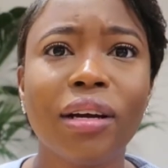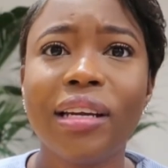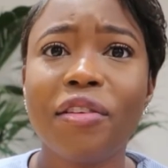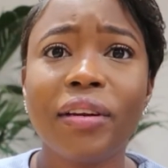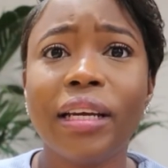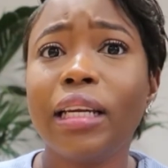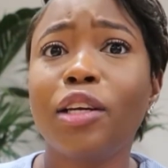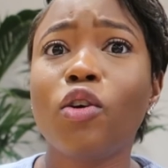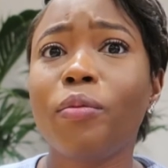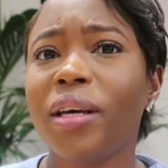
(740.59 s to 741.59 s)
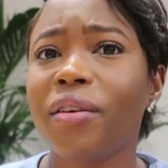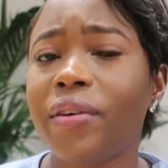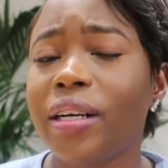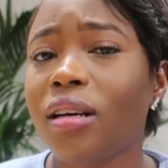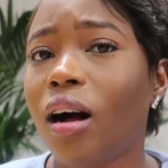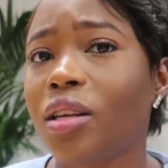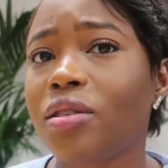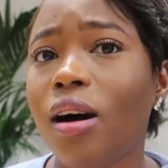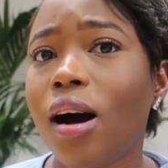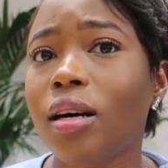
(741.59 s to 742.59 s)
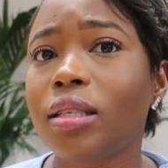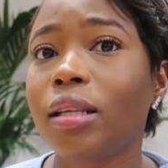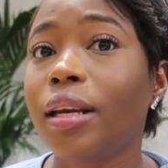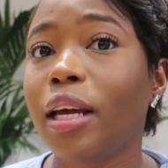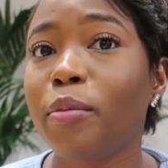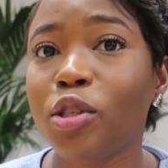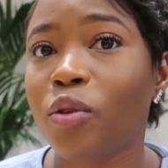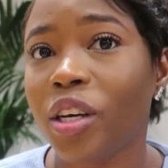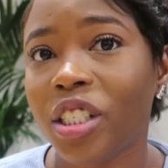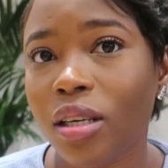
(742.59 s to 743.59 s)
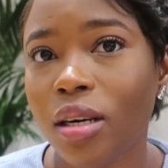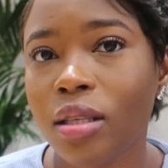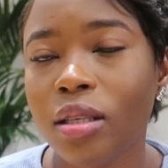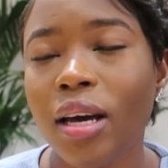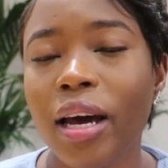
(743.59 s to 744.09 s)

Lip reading: Definitely don't be afraid to also ask the neighbors questions.